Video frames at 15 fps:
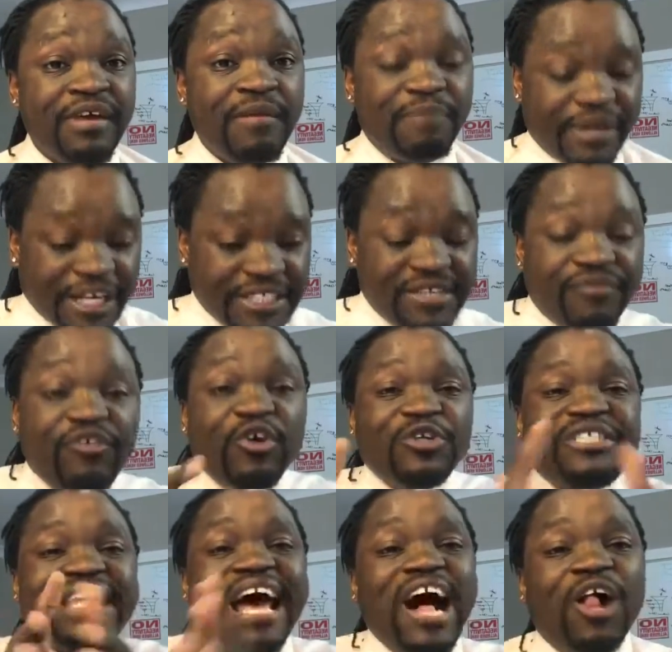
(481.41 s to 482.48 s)
Because if you
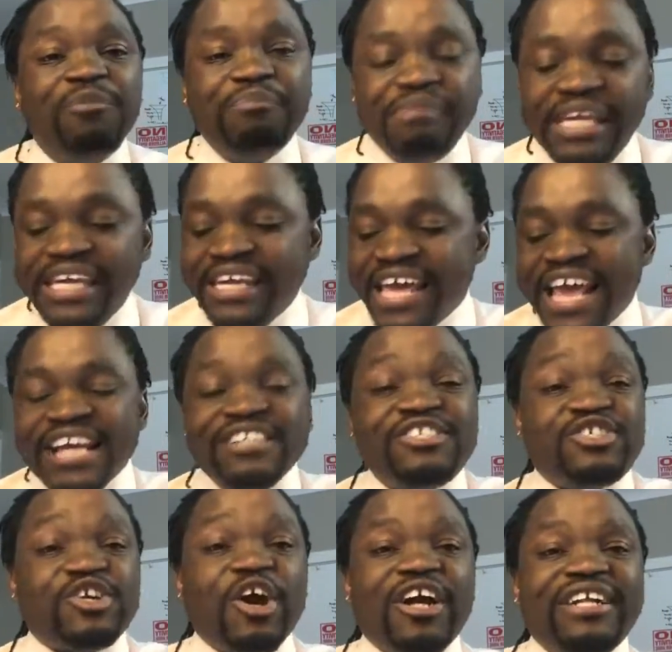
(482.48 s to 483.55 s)
tell me
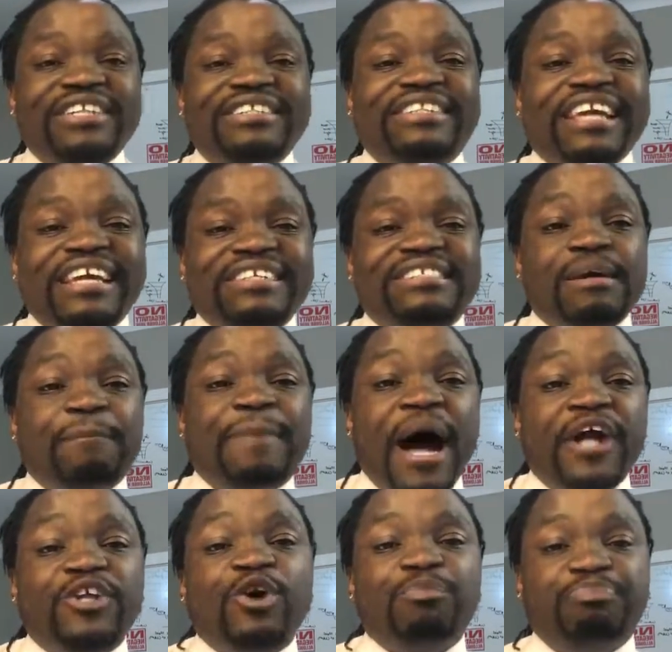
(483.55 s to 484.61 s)
certain things
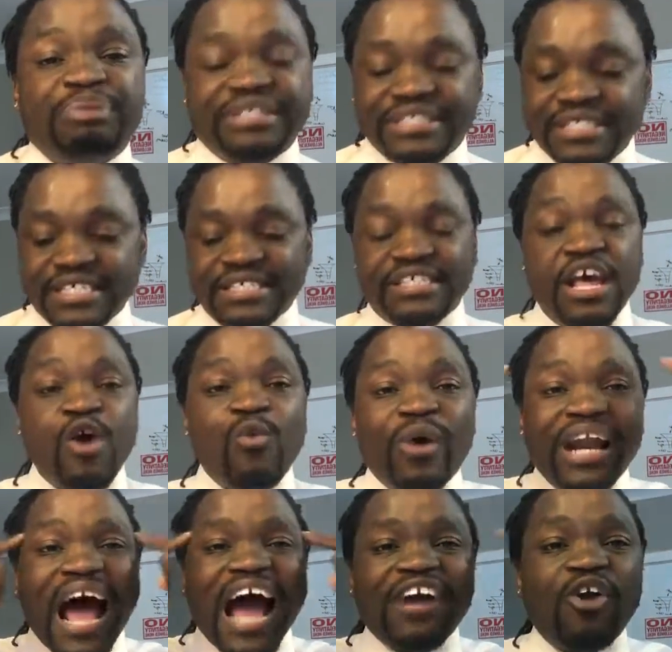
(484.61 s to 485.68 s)
about your business
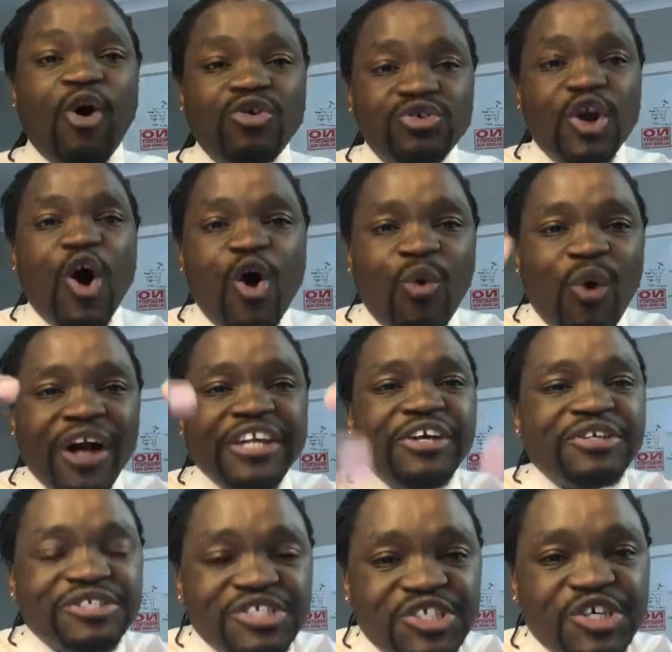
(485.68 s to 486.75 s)
when I don't know what
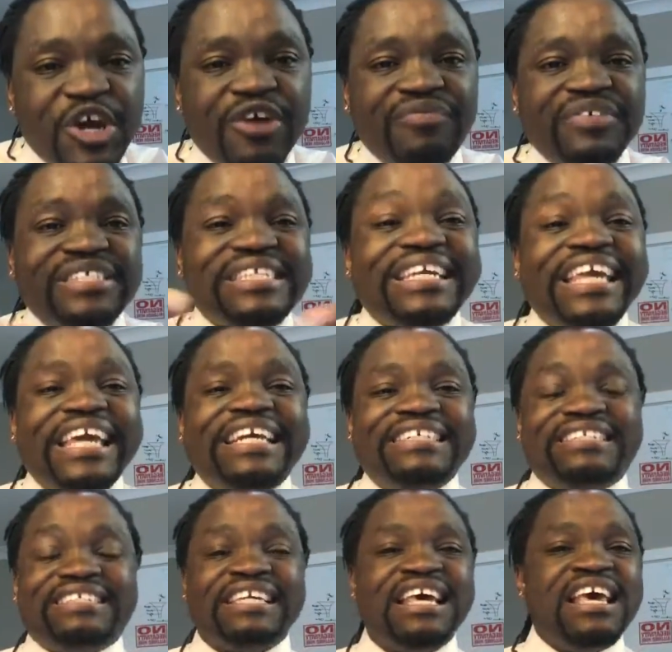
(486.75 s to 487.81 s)
your service
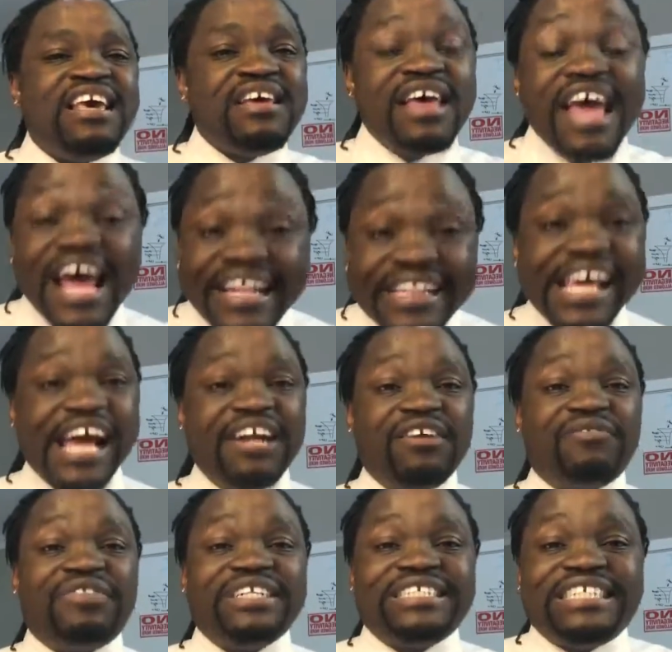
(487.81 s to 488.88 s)
is, at the end
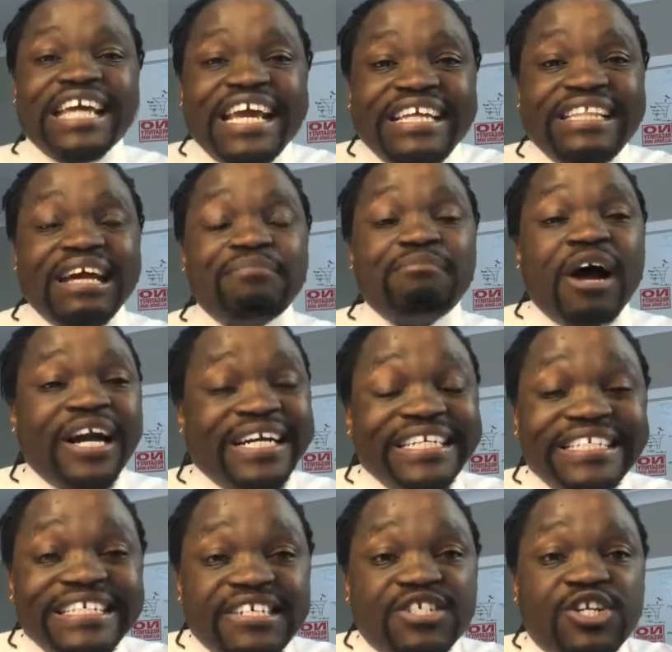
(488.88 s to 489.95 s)
of the day, that
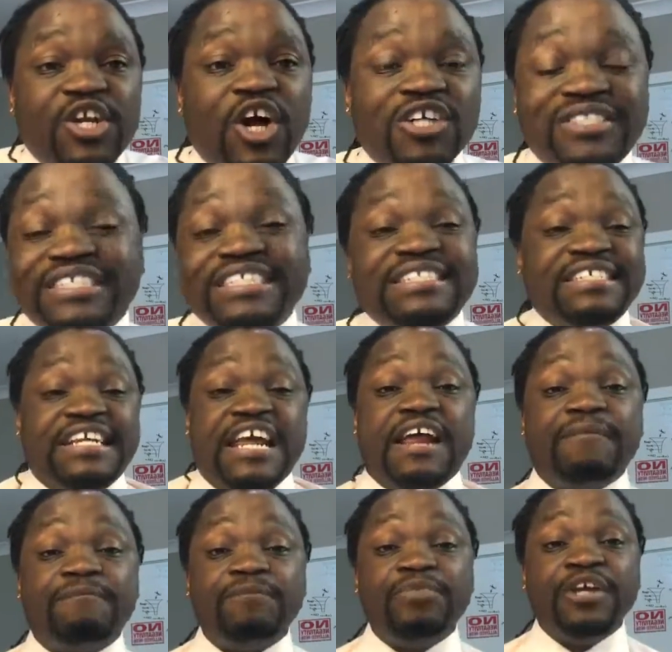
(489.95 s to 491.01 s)
marketing is lost, isn't
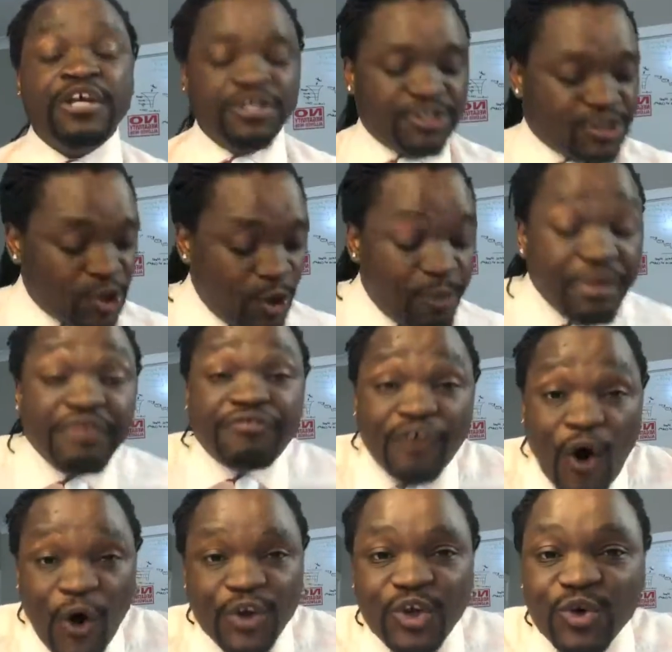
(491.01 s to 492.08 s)
it? So
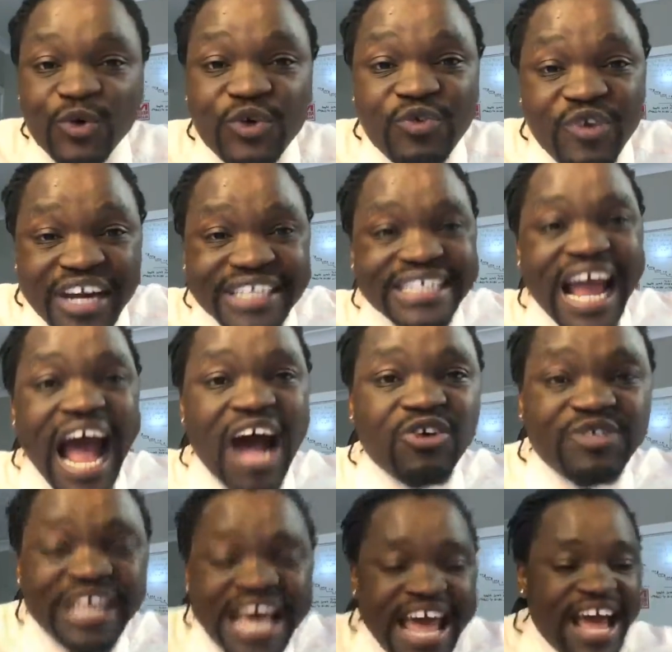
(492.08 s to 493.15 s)
before you reach
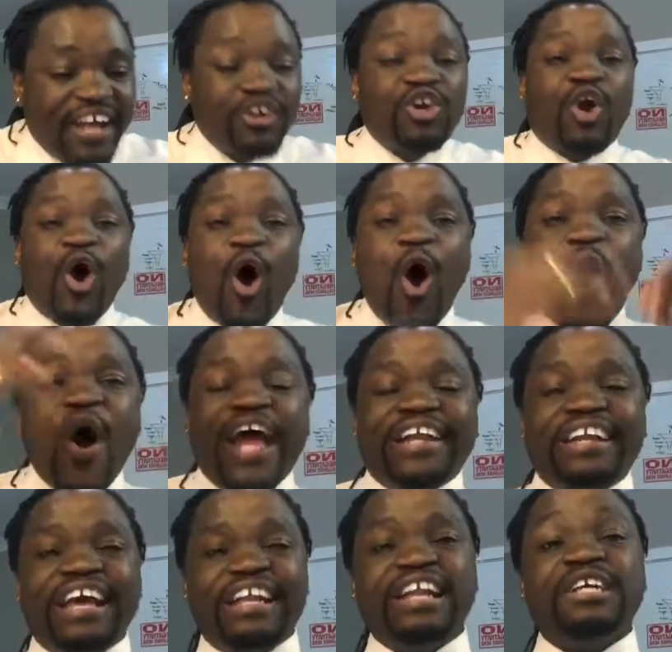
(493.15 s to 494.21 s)
out and go and,
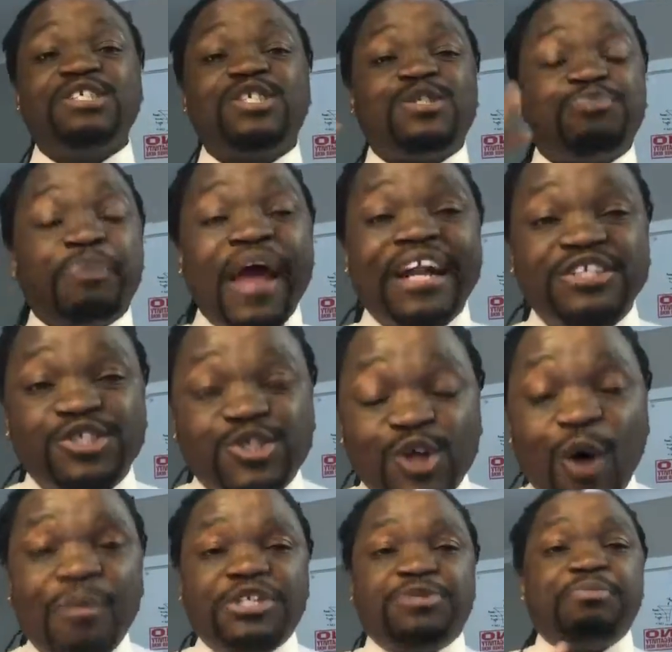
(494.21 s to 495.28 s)
and, and spend
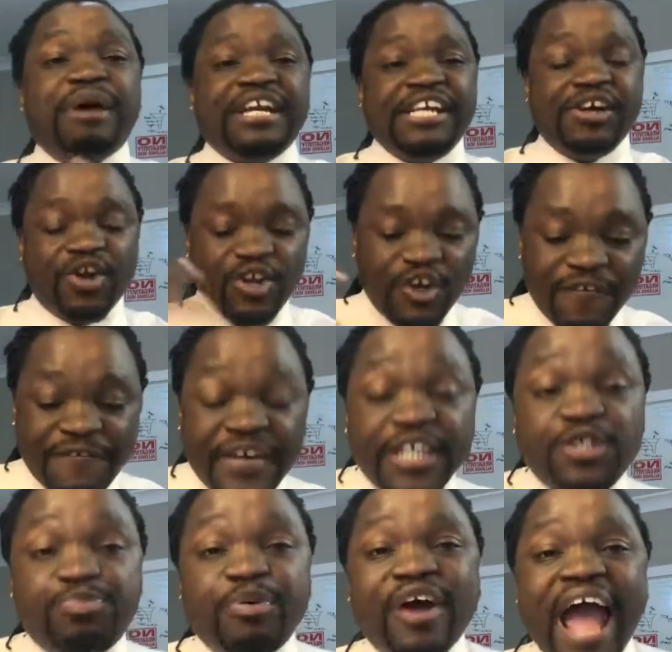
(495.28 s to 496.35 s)
so much money on your
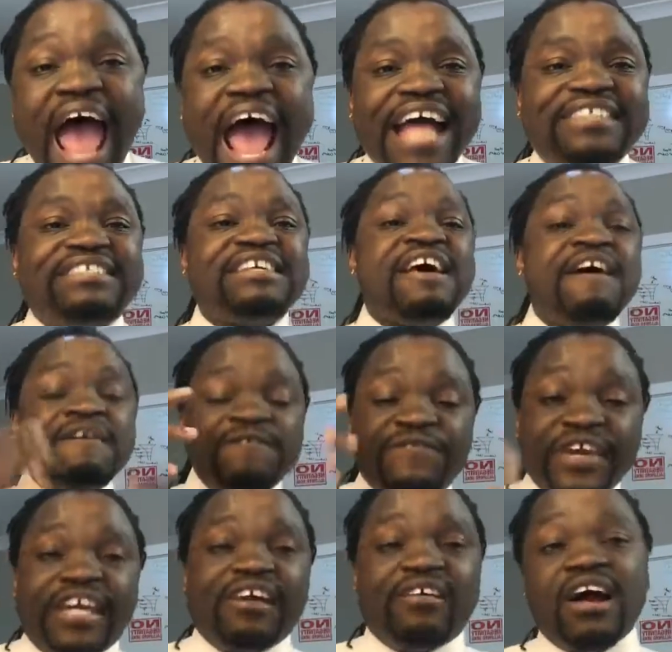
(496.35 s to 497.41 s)
Facebook ads,
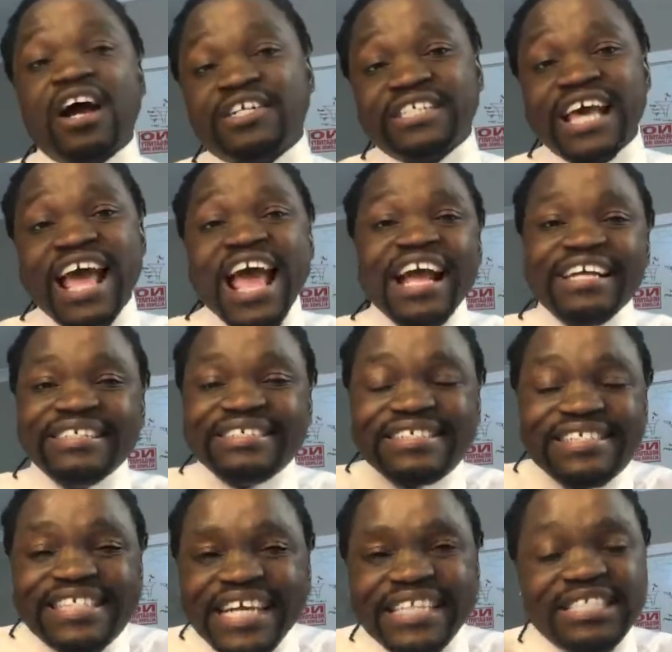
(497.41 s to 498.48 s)
figure out,
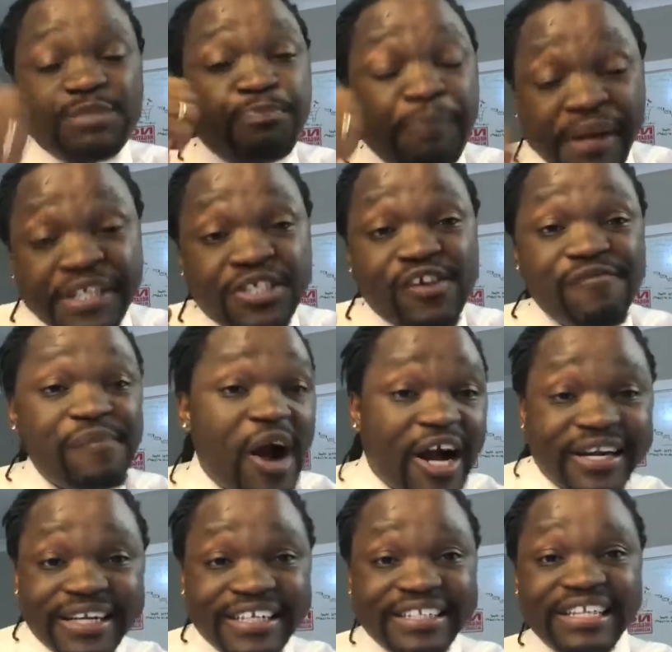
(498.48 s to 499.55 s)
is this piece of
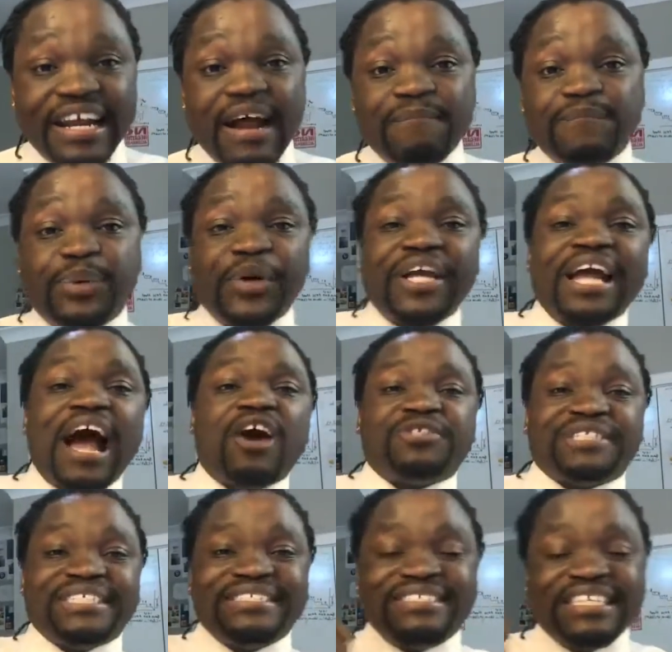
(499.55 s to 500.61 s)
marketing that I'm putting
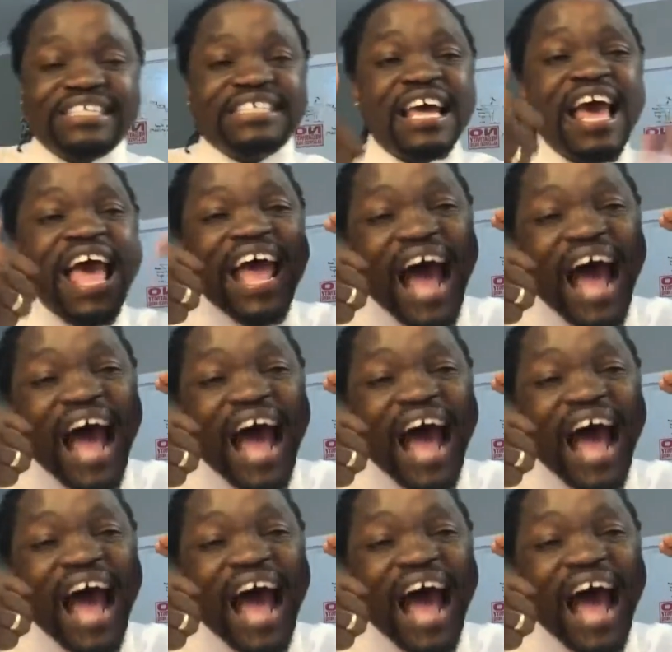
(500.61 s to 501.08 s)
out, is it